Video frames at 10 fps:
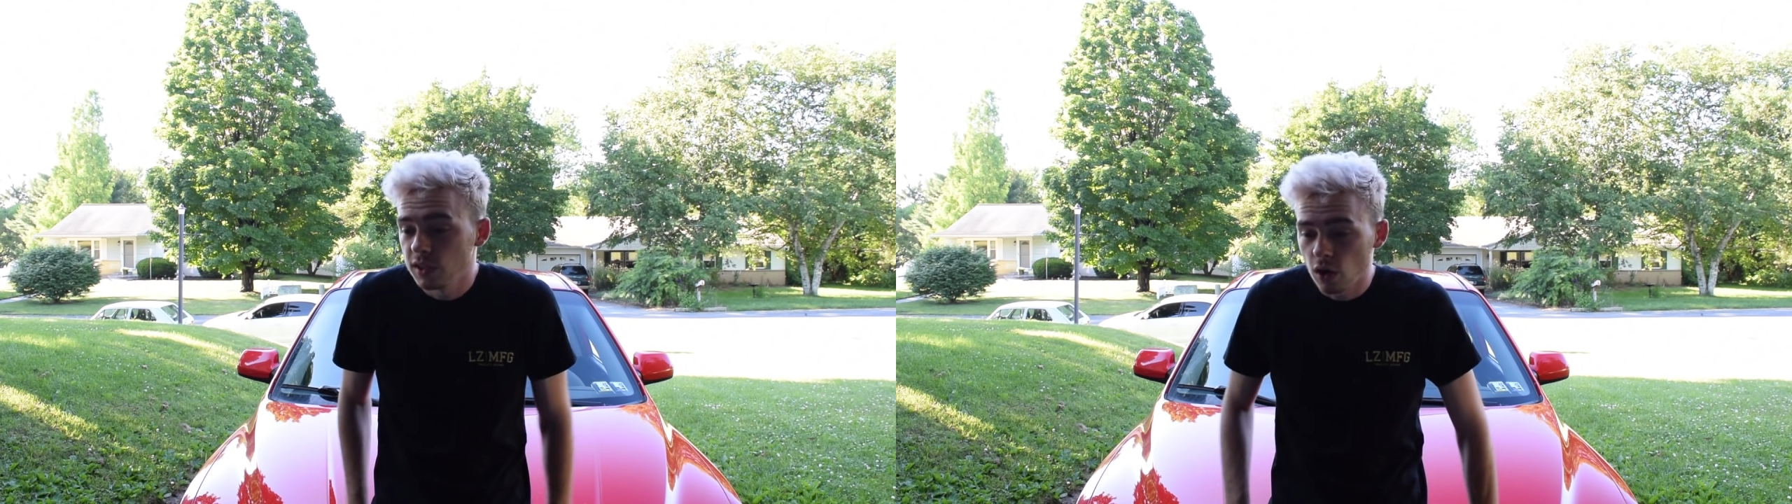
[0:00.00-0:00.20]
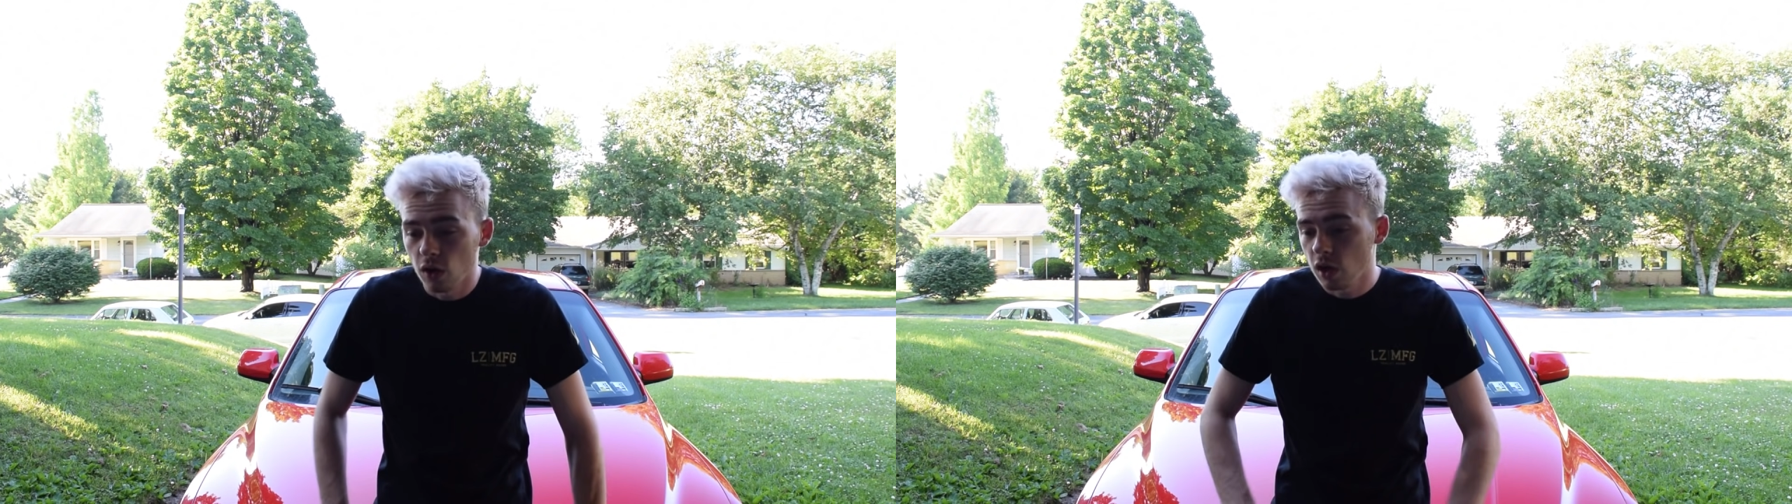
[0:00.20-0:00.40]

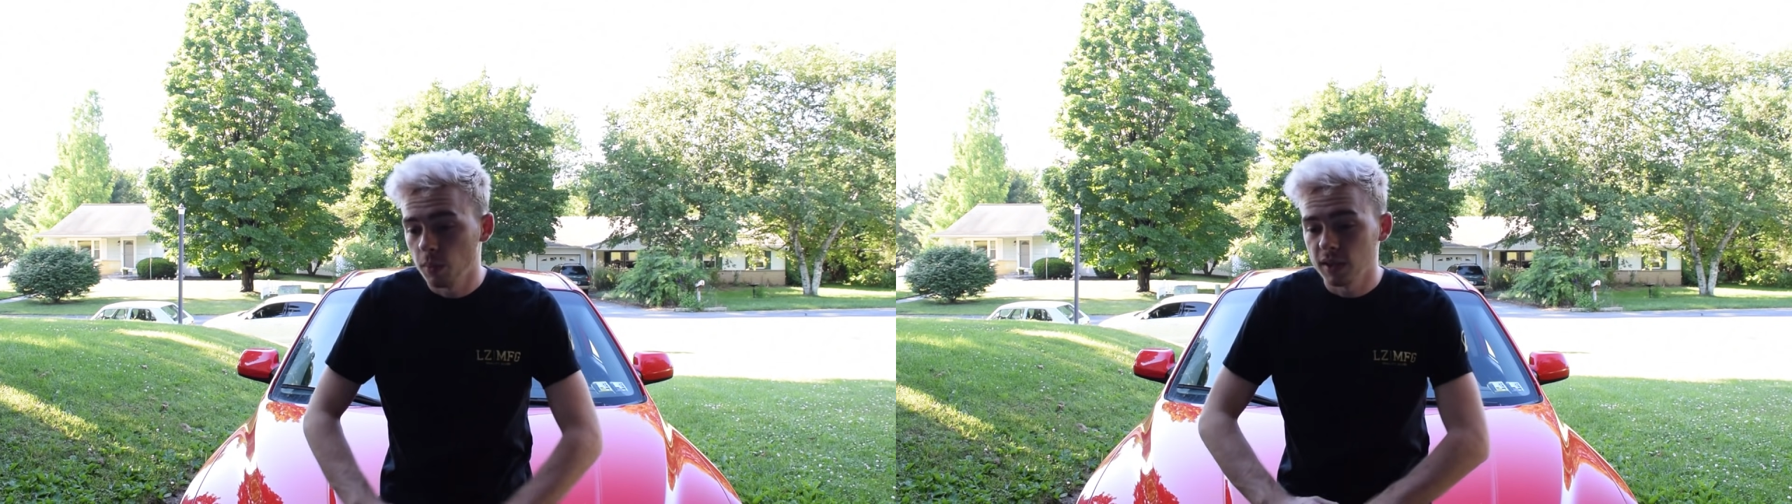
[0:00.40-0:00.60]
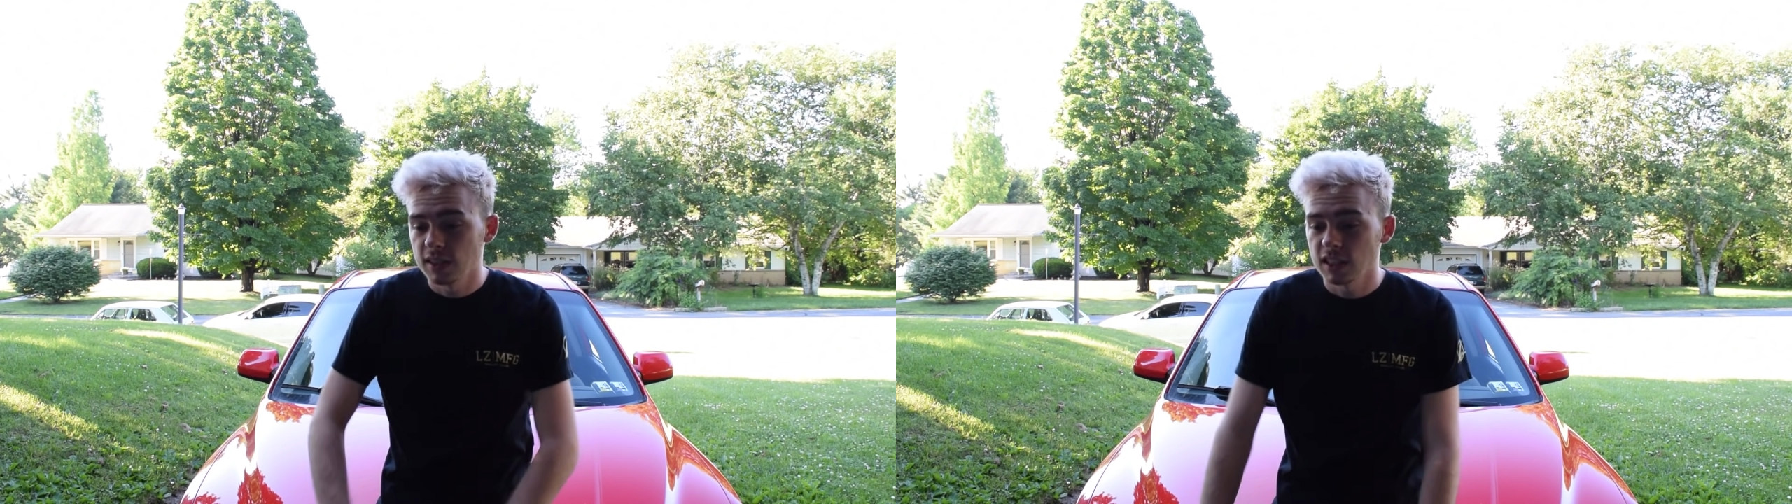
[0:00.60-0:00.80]
These all
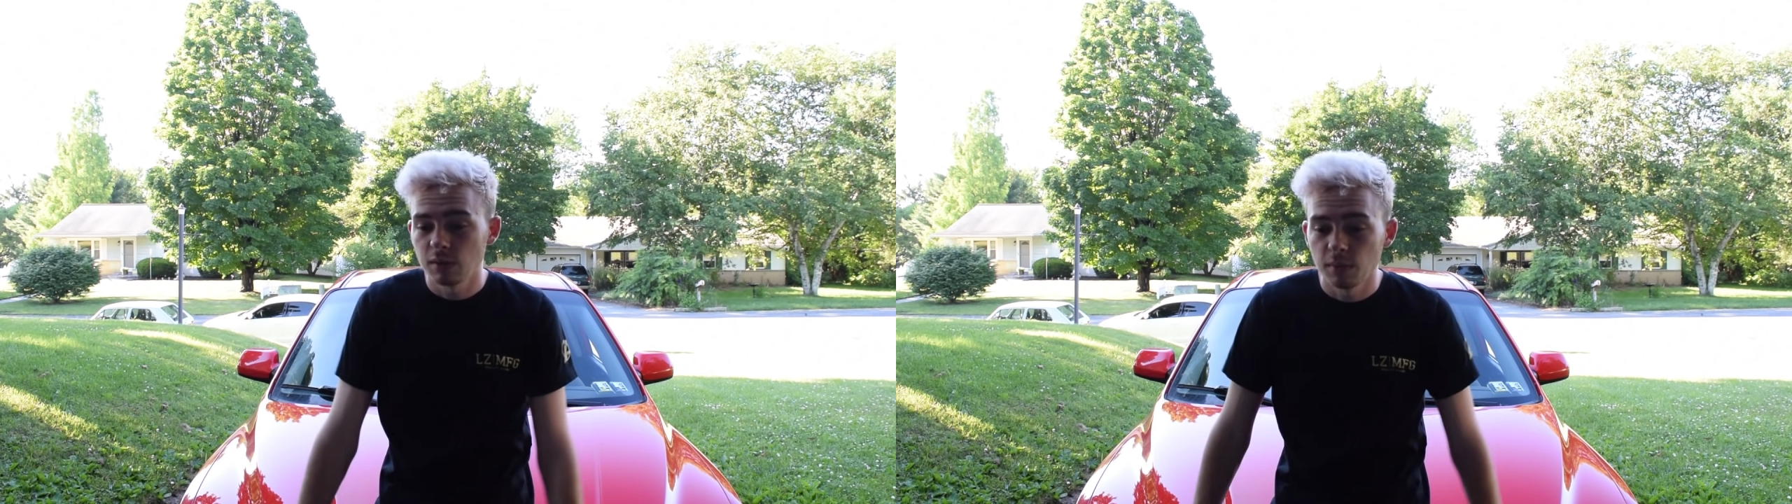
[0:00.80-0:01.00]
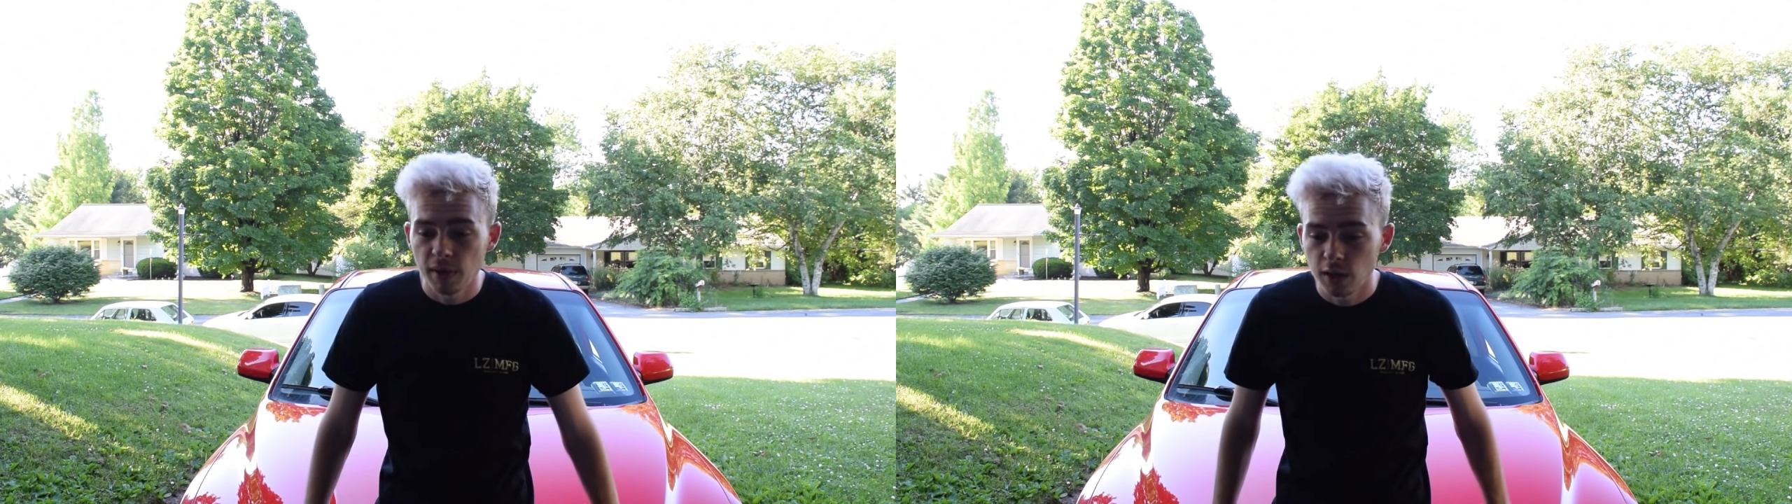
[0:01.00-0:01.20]
come with a
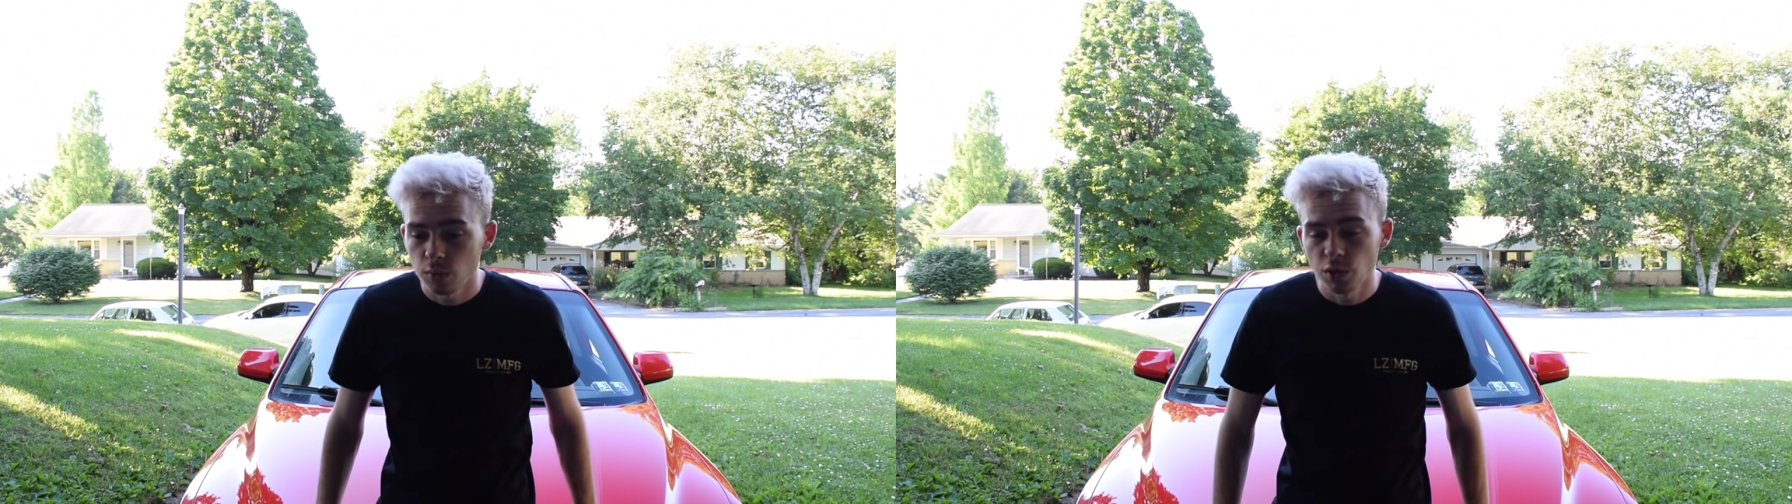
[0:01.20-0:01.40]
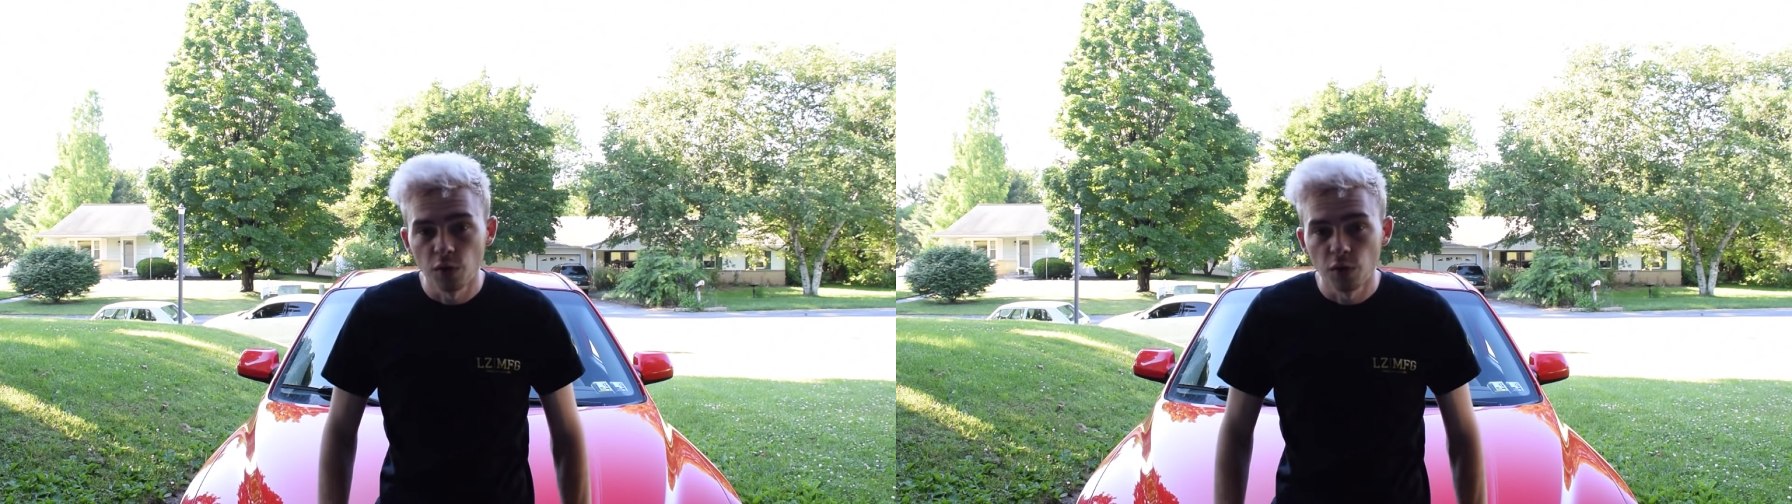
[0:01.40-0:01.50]
6-speed manual,